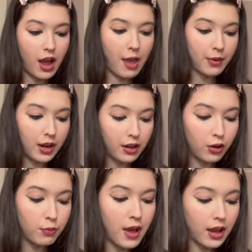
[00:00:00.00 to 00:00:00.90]
I'm gonna go
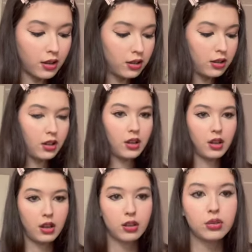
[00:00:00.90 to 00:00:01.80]
back
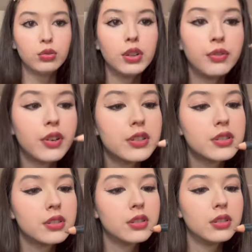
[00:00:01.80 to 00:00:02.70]
to the
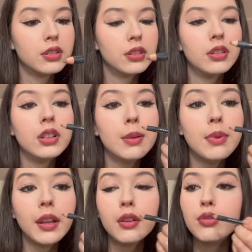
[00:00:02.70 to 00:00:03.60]
first lip
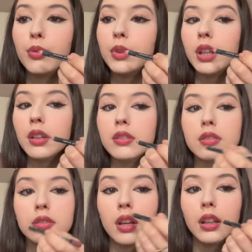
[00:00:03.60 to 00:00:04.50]
liner from NYX
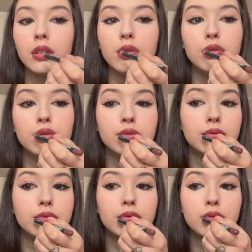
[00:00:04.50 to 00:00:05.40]
and do
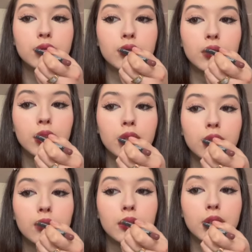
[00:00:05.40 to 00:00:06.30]

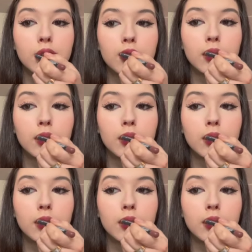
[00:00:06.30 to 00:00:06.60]
this